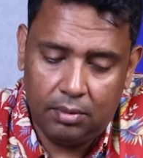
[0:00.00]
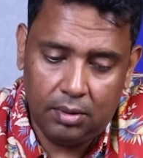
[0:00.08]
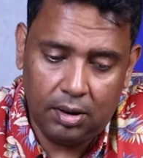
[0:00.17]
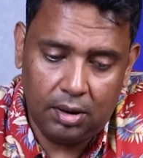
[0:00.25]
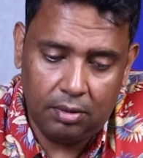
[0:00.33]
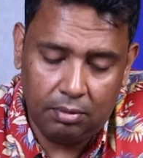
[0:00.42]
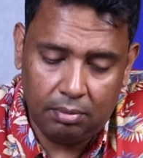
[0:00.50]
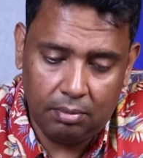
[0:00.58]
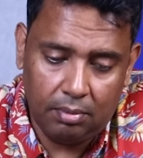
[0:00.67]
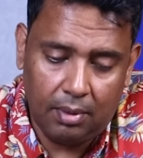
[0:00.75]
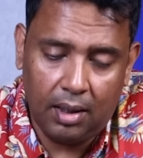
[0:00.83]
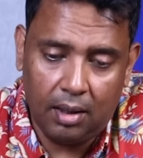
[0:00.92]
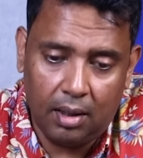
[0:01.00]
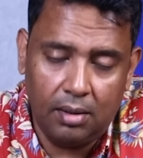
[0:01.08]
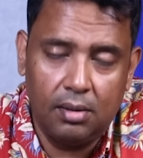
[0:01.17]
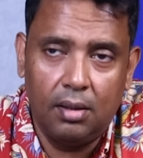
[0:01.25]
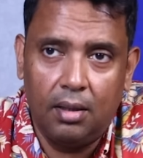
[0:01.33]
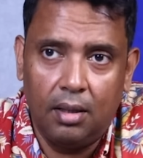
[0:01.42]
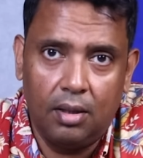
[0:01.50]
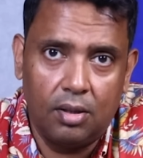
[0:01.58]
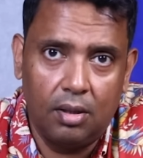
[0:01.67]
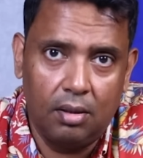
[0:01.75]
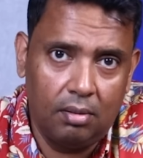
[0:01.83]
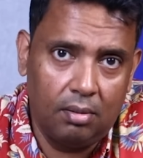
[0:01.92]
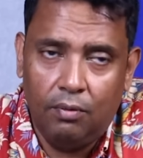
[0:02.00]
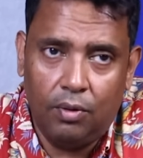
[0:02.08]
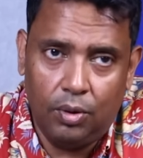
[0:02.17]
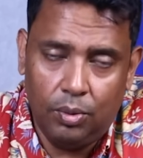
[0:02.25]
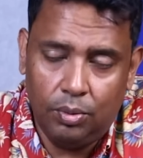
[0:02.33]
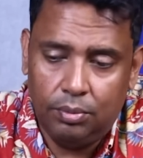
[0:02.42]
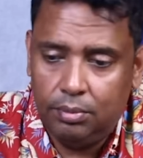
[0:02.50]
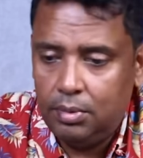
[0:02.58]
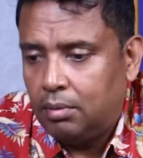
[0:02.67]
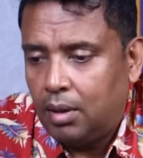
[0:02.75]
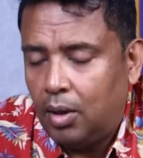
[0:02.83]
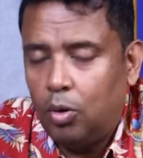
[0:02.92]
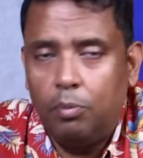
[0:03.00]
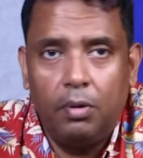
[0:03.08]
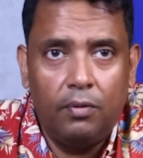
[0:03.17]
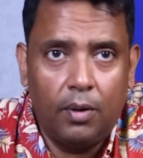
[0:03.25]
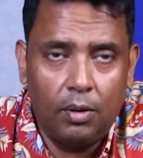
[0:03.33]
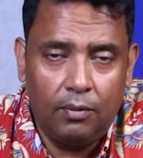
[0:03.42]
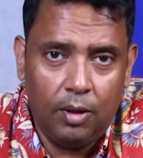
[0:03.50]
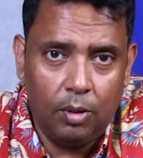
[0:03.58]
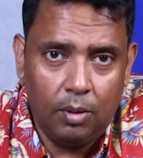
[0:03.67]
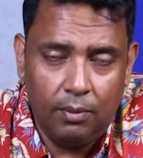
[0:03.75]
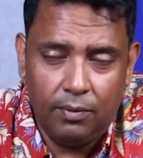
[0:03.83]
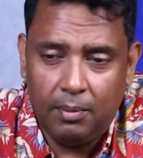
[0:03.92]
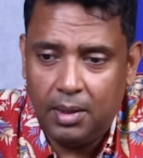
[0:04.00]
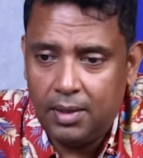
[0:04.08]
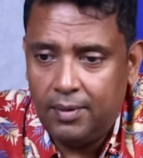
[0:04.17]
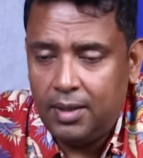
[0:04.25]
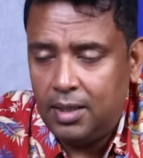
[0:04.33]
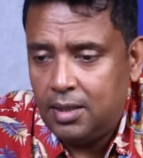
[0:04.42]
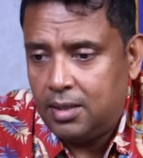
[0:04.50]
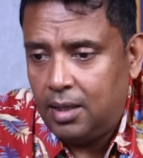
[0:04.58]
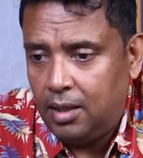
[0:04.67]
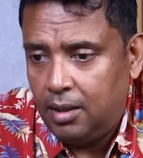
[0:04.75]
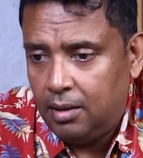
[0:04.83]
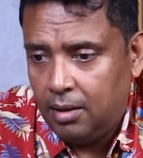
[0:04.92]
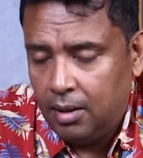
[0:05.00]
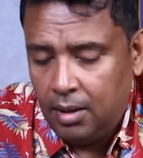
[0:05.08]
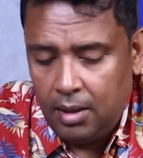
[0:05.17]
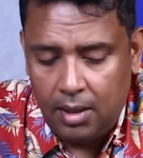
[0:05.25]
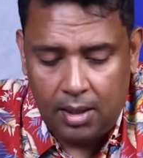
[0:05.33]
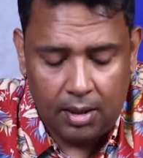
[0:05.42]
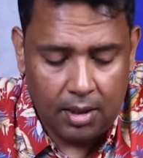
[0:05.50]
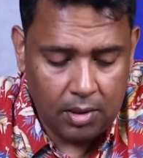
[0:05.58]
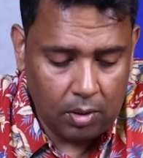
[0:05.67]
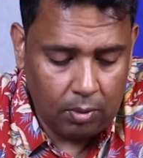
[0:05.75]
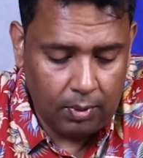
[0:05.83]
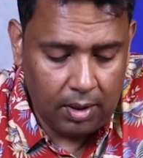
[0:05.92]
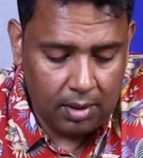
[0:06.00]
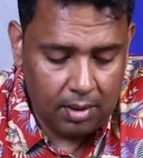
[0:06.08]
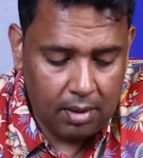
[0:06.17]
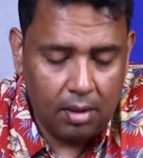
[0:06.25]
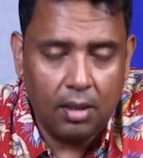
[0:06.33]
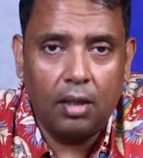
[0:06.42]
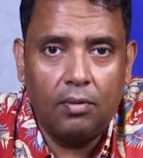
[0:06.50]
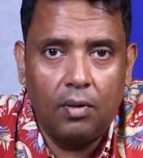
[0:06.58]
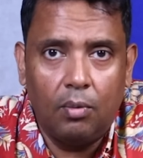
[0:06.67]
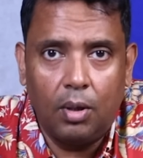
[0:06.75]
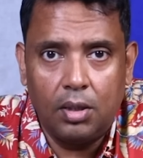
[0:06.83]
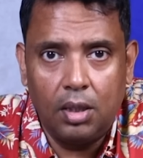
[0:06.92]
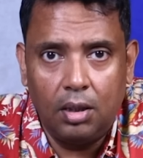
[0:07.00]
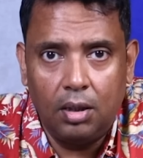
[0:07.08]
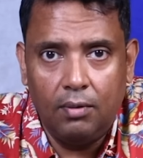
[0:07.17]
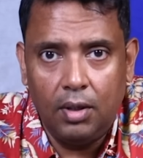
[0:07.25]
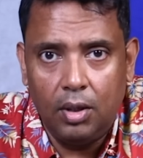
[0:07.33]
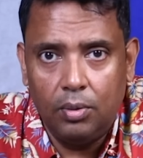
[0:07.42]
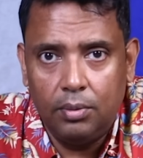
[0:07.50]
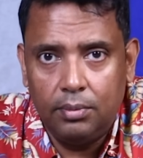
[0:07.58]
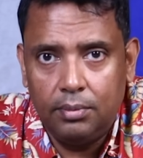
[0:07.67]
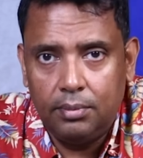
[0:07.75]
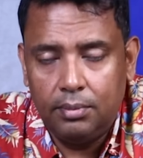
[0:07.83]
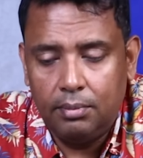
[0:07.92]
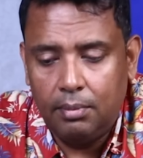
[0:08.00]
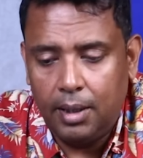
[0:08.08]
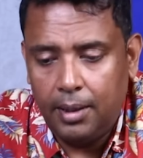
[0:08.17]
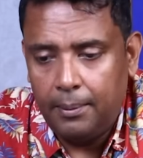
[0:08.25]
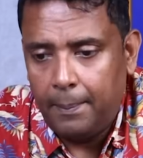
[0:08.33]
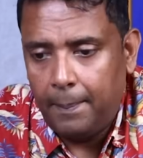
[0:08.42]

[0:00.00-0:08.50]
This is my consideration for you. I hope you found the video informative and entertaining. And as always, thank you for watching the video. Bye.